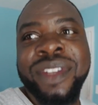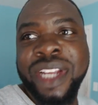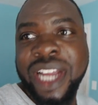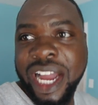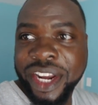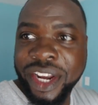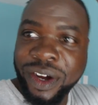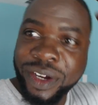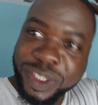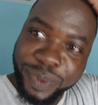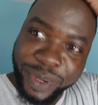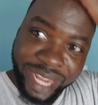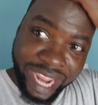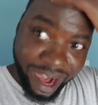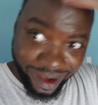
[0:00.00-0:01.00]
I know it's
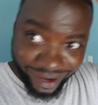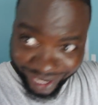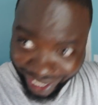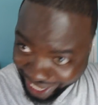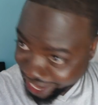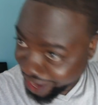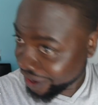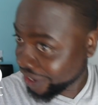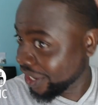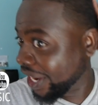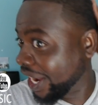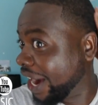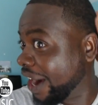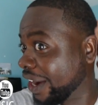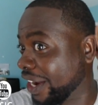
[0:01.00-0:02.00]
been haircut,
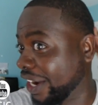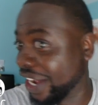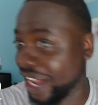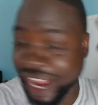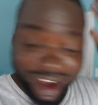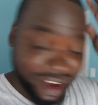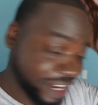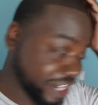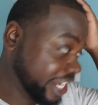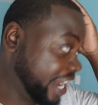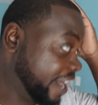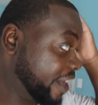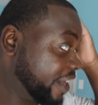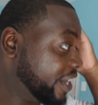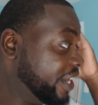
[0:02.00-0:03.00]
haircut, haircut, haircut,
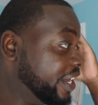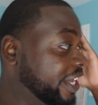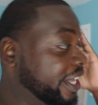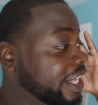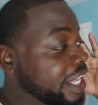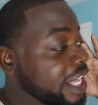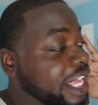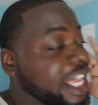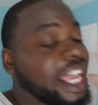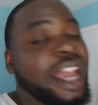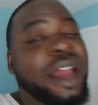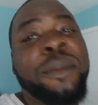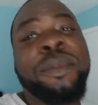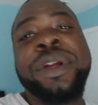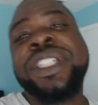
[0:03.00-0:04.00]

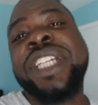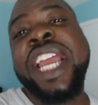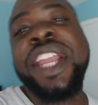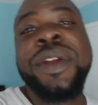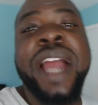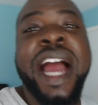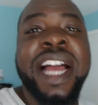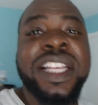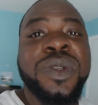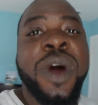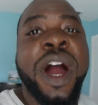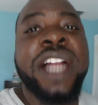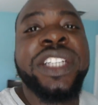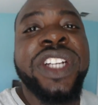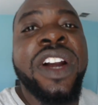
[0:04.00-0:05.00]
haircut. Appreciate you guys
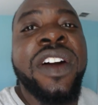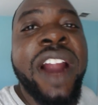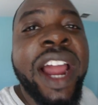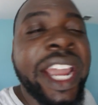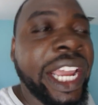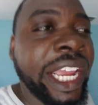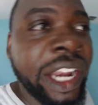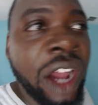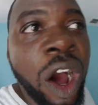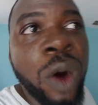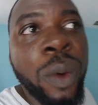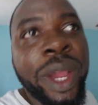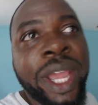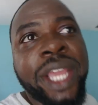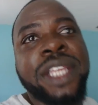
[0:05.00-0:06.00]
watching, all right? And
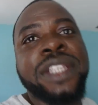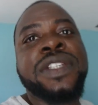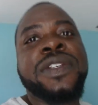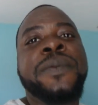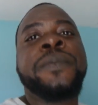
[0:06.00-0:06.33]
always,